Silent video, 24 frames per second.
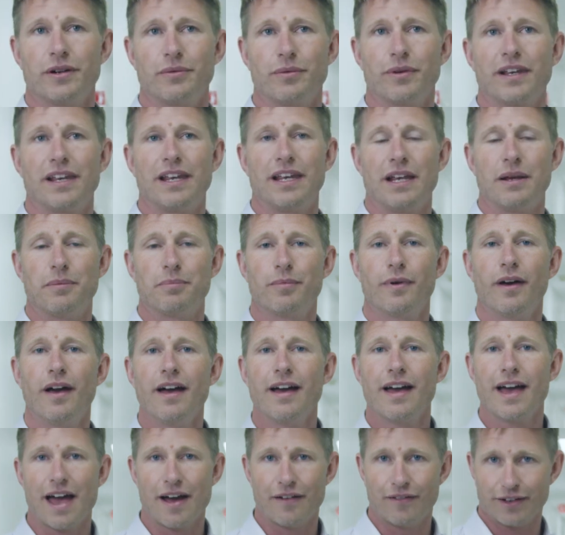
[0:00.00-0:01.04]
that we keep
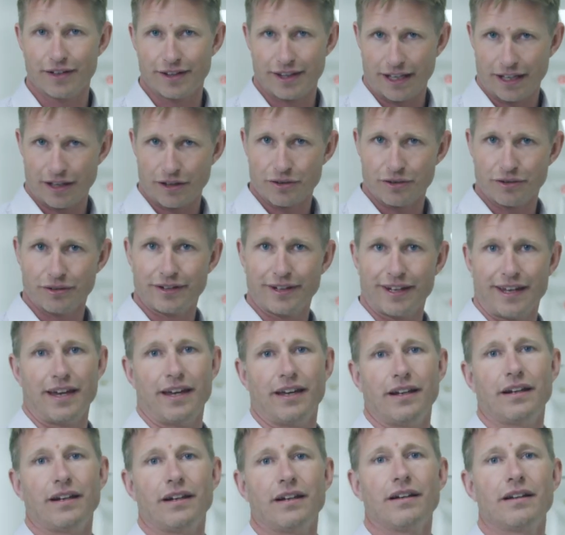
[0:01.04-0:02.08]
everything
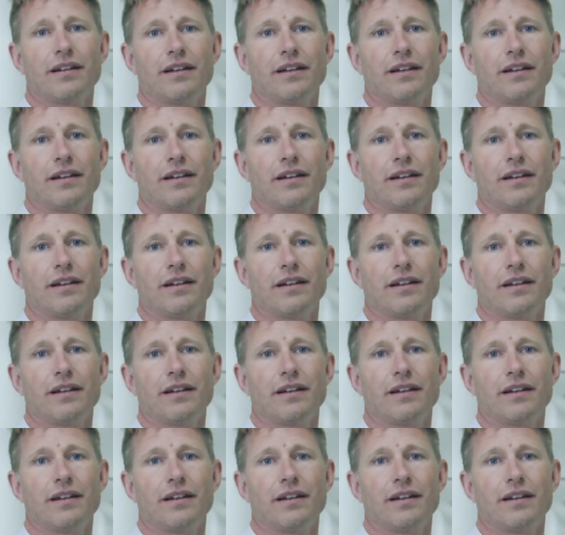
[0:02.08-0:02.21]
contained